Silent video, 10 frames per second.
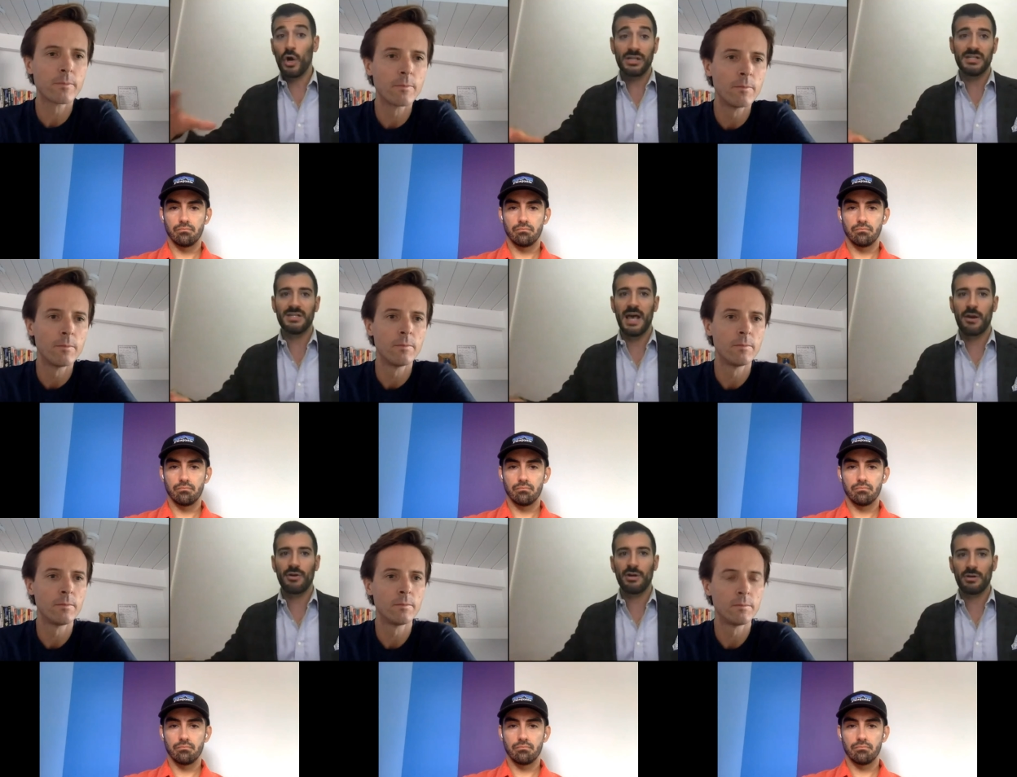Speaker 1: causes
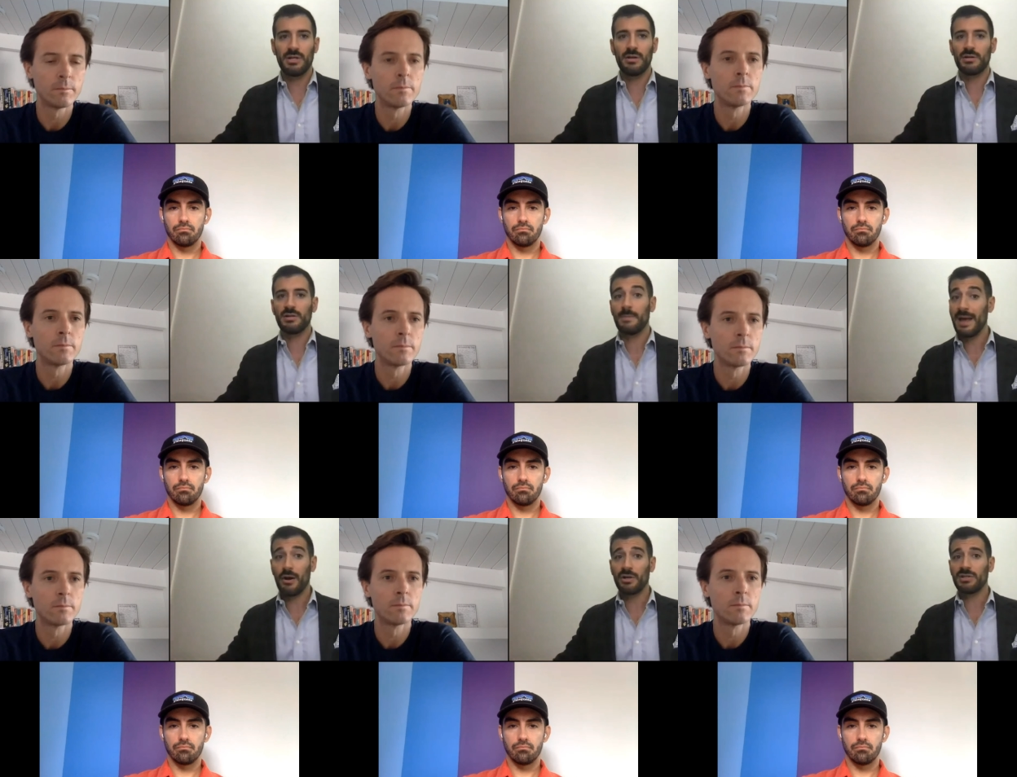that are near and dear
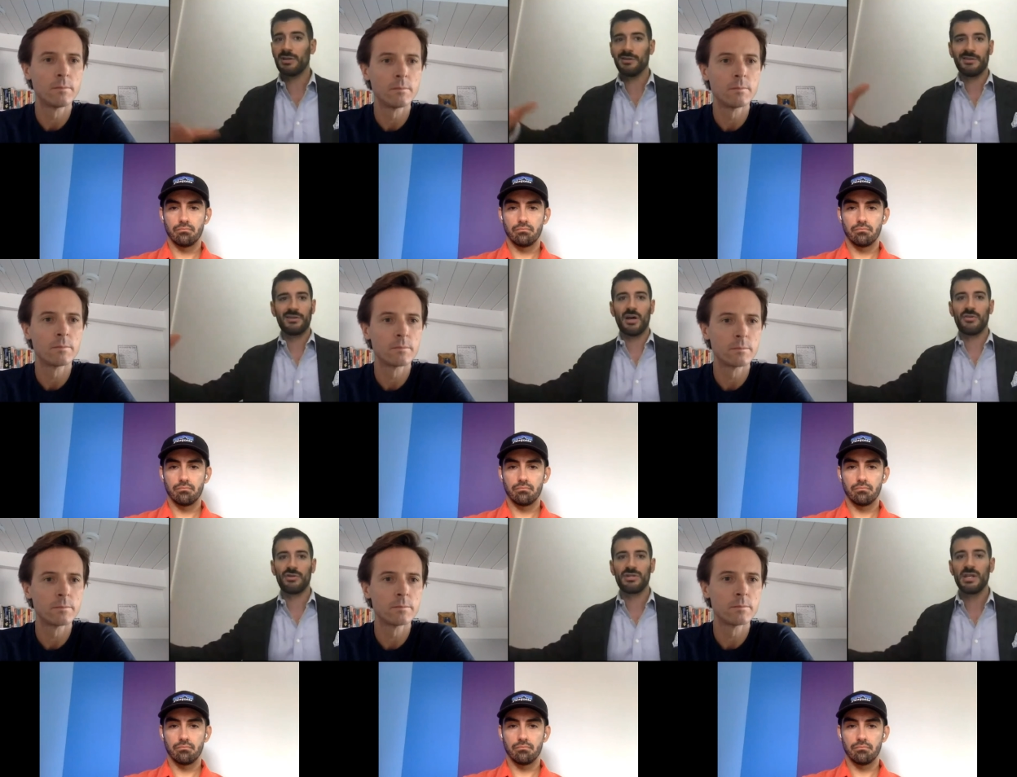to my heart and
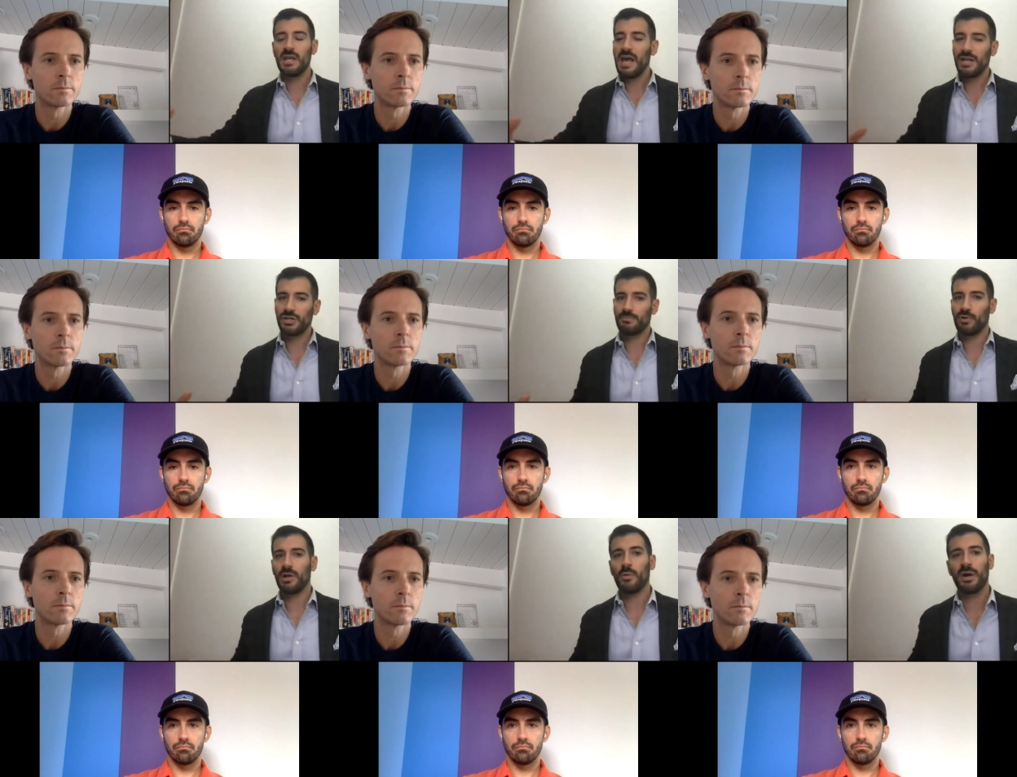to others and
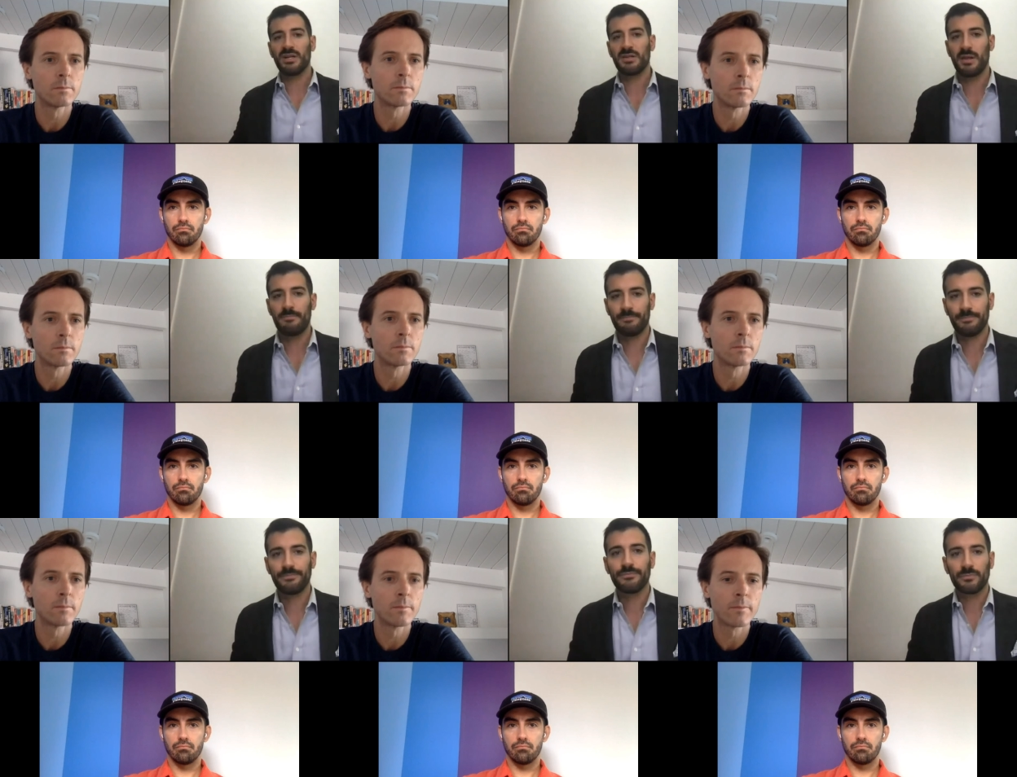just bringing awareness to them
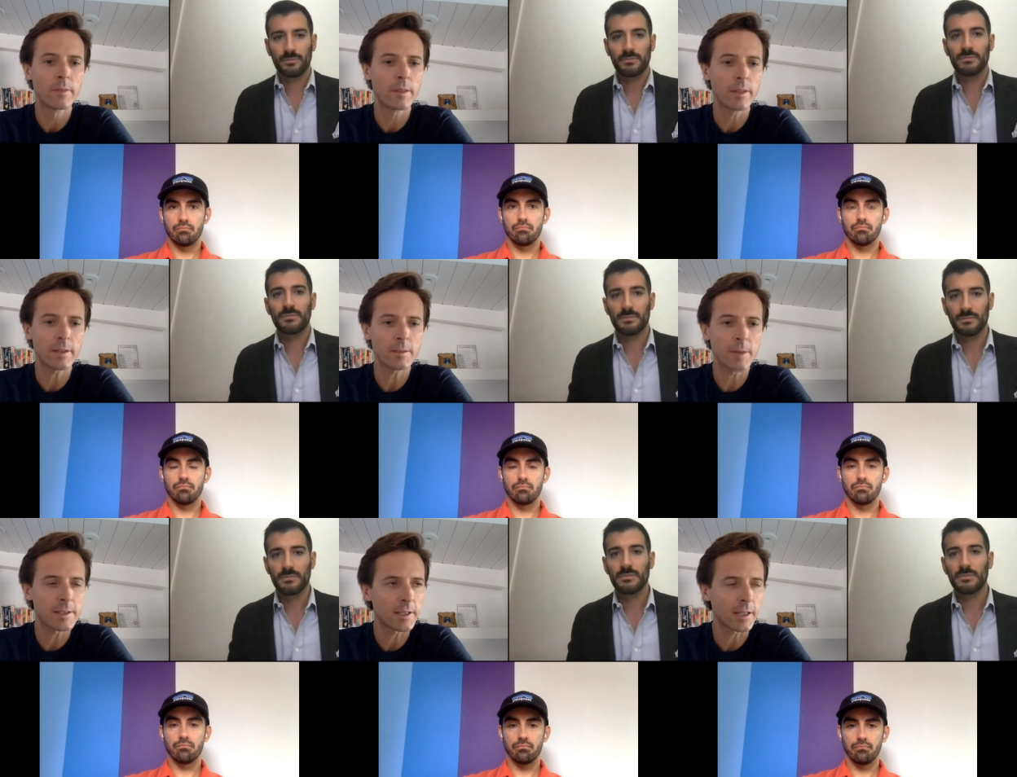
Speaker 2: that's
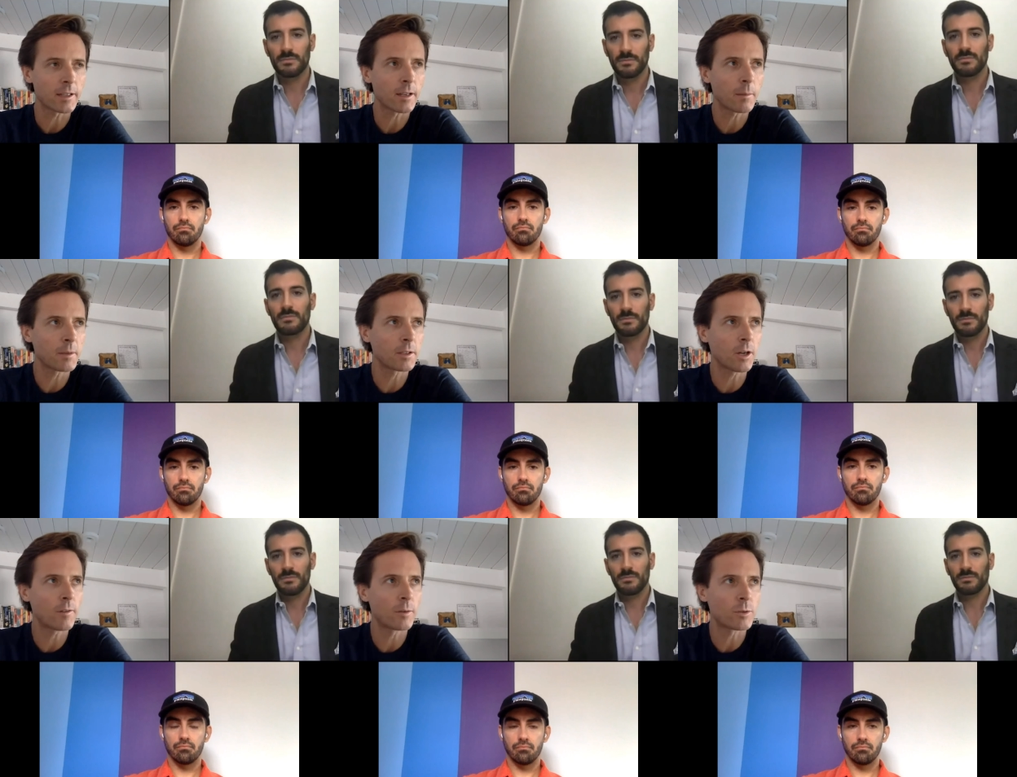amazing and i mean
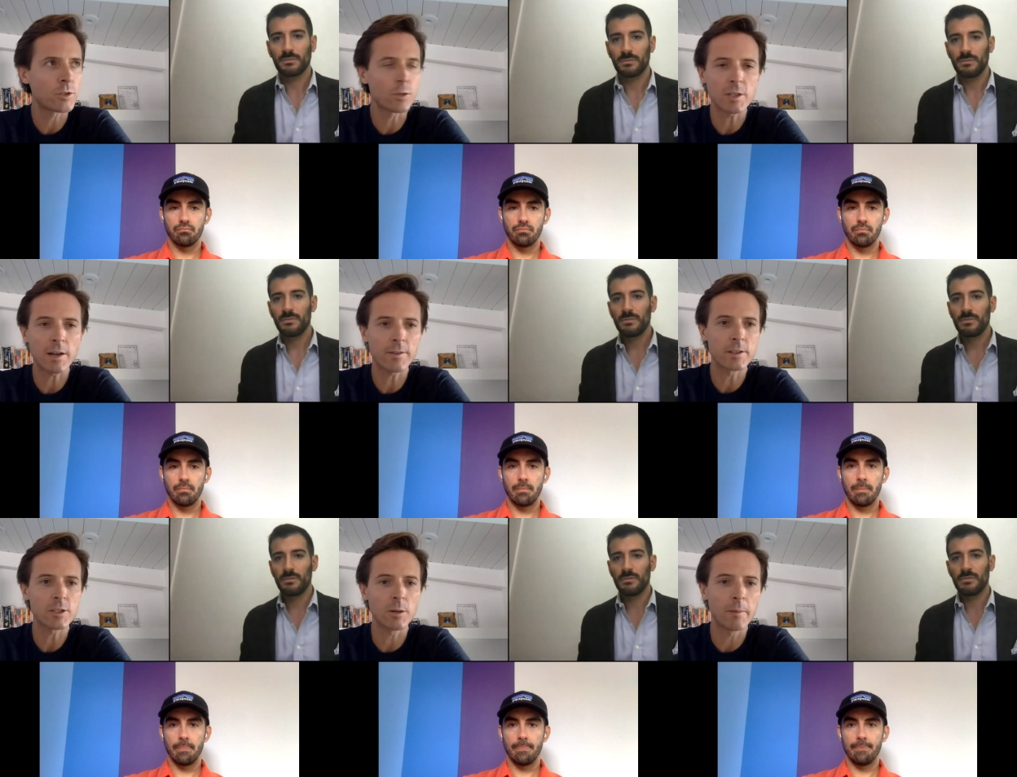covid was so tough
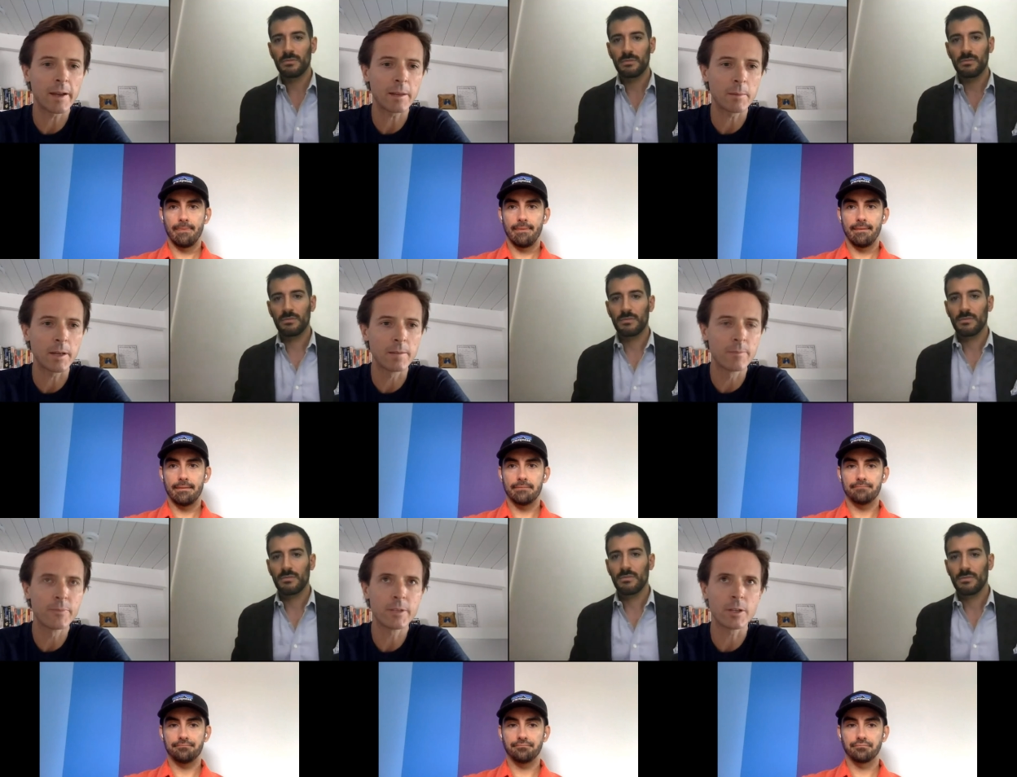on so many but
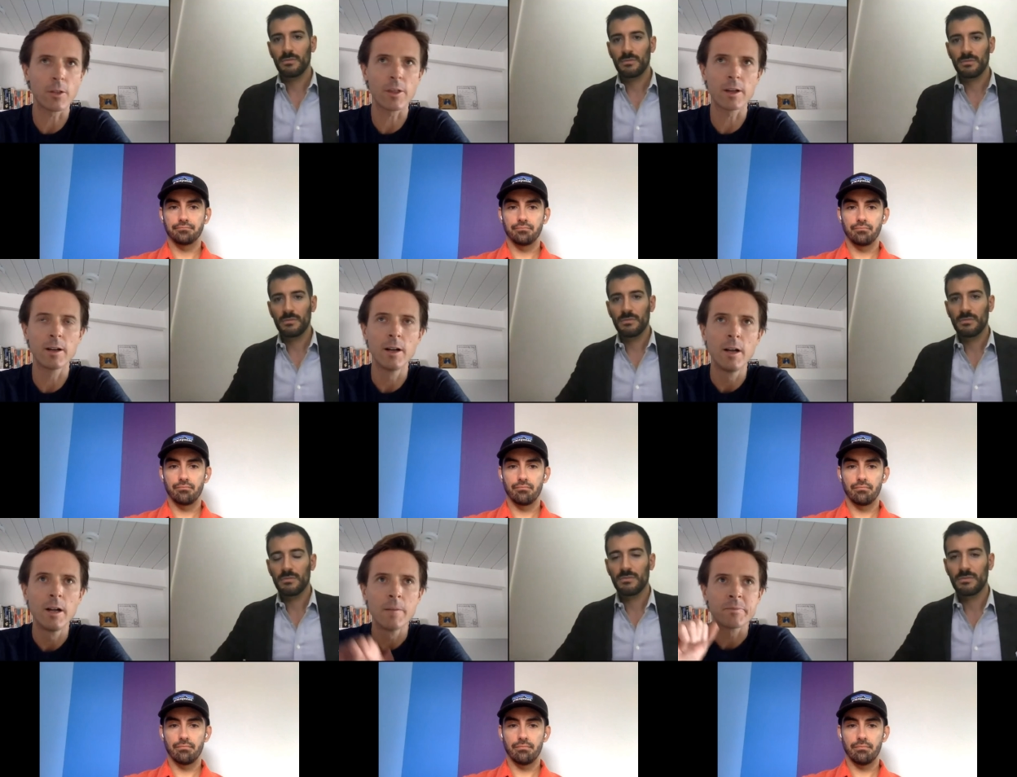you know the
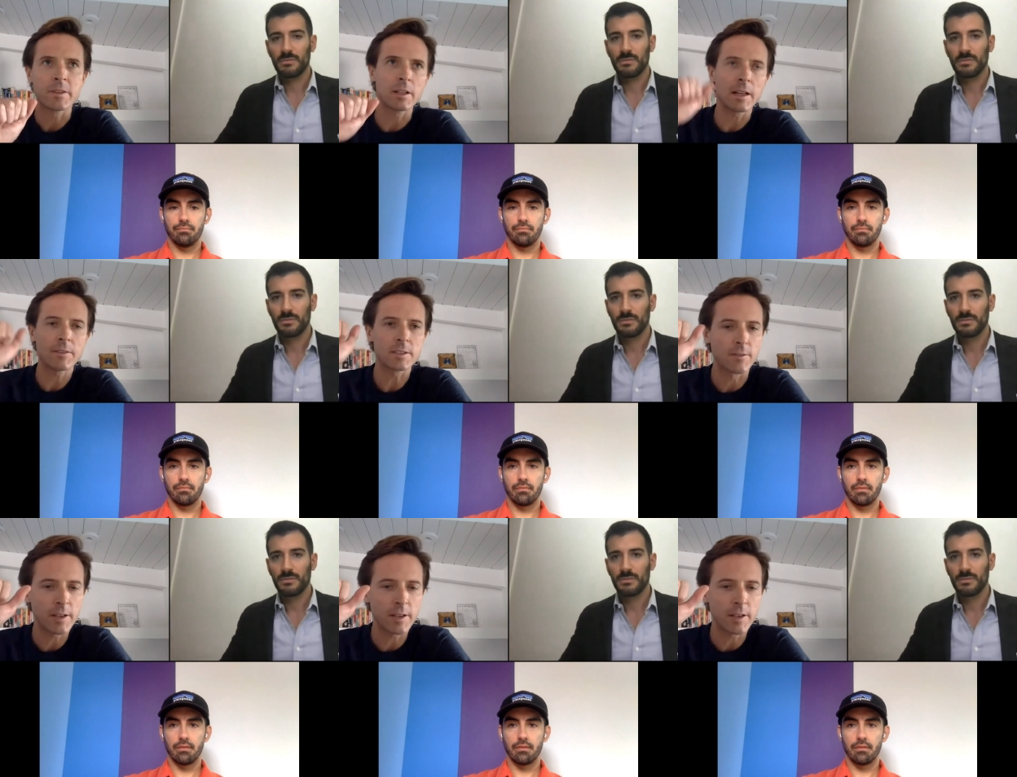the levels of